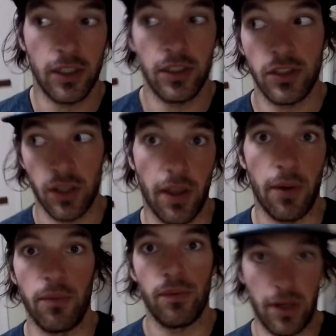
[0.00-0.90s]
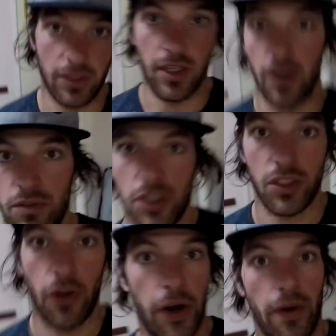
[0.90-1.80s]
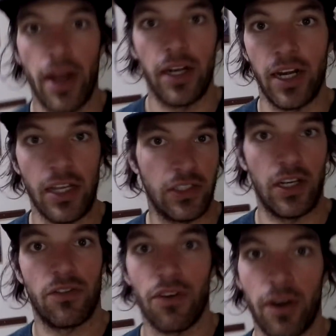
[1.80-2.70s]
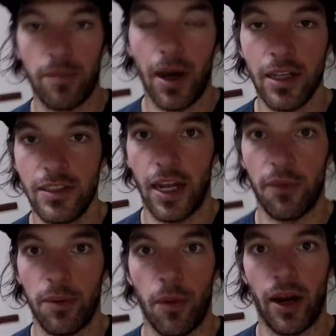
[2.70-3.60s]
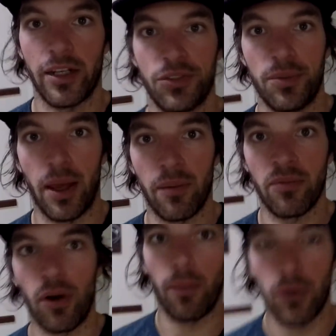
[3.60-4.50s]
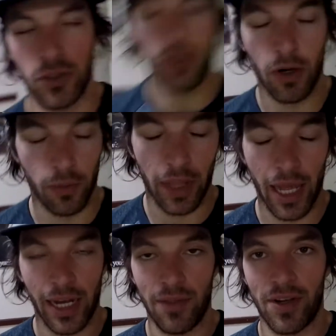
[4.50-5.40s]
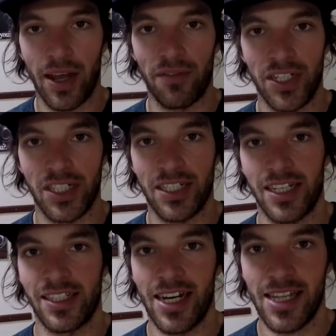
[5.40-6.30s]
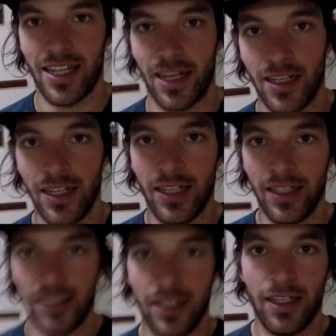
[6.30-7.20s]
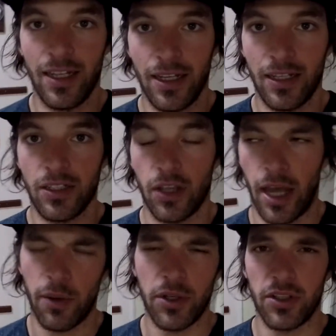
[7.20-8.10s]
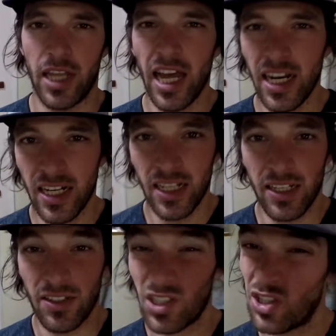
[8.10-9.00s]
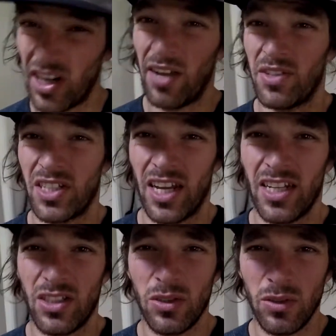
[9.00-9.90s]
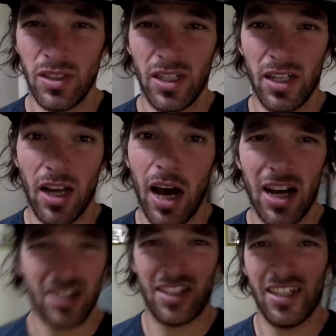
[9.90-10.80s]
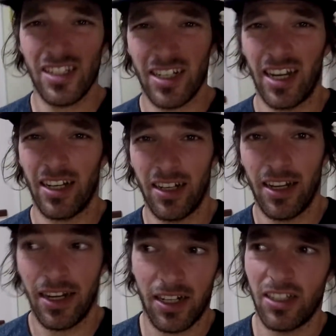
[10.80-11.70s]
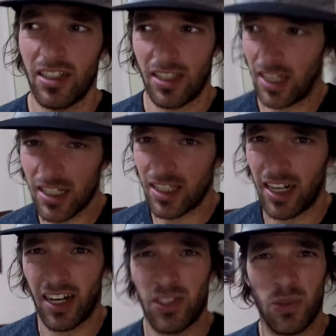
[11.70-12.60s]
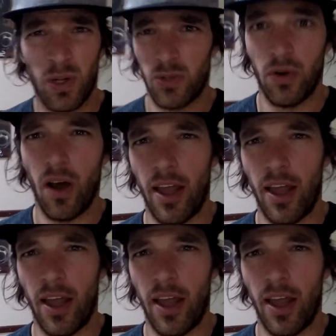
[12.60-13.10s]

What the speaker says: So then, instead of just going around and guessing and throwing parts at it, we might actually be able to find what's wrong without even having to test anything. So how do we do that? Don't have a scan tool? Ask the internet. And because it's the internet, it's always right.